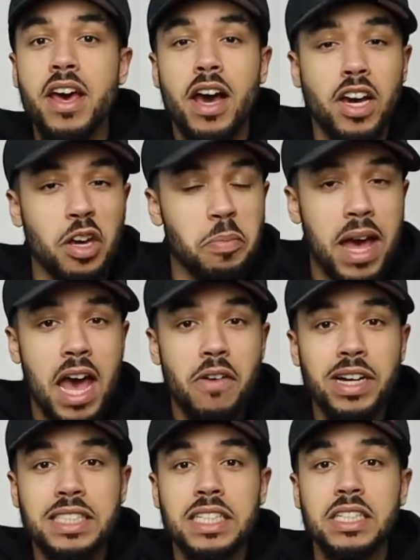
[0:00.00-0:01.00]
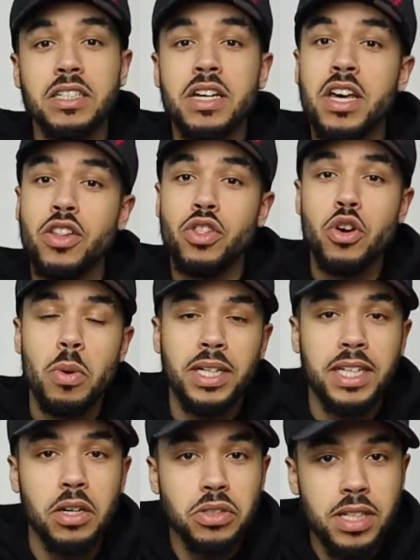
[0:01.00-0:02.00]
and compare it to newer
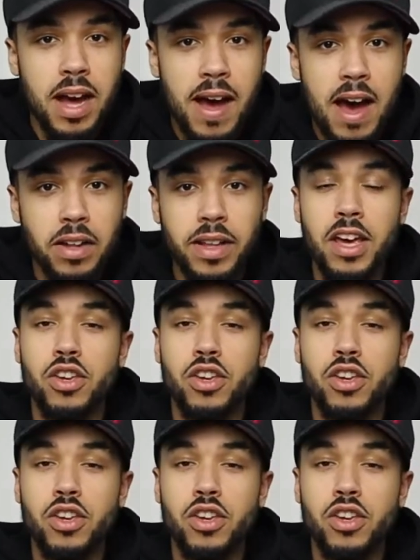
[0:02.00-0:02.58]
deals that are out there.